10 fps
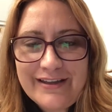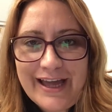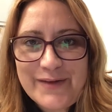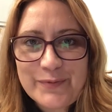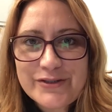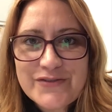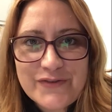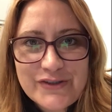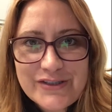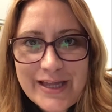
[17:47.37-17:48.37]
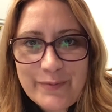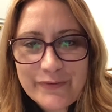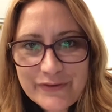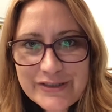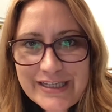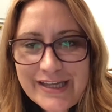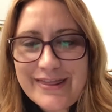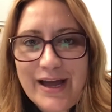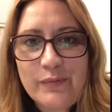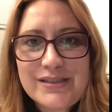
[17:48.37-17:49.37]
April Fool's Day,
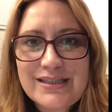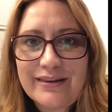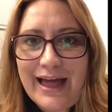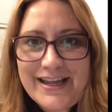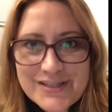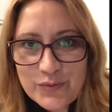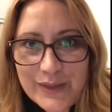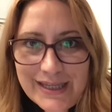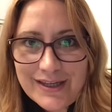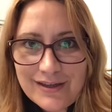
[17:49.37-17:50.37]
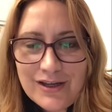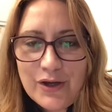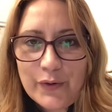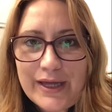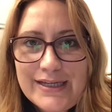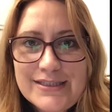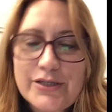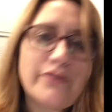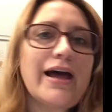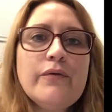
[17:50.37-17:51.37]
that was last week. Okay,
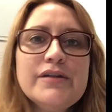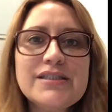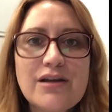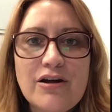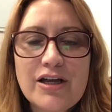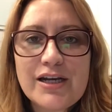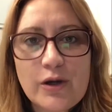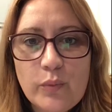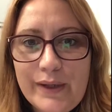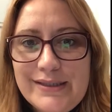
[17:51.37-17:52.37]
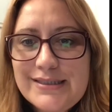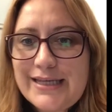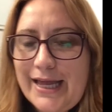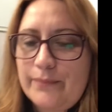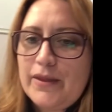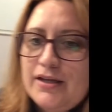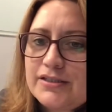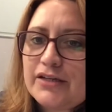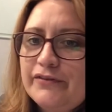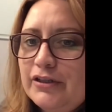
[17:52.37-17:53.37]
so that was on a Wednesday.
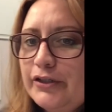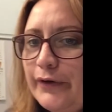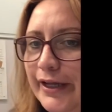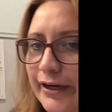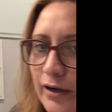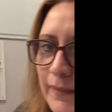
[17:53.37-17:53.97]
So if you look right here on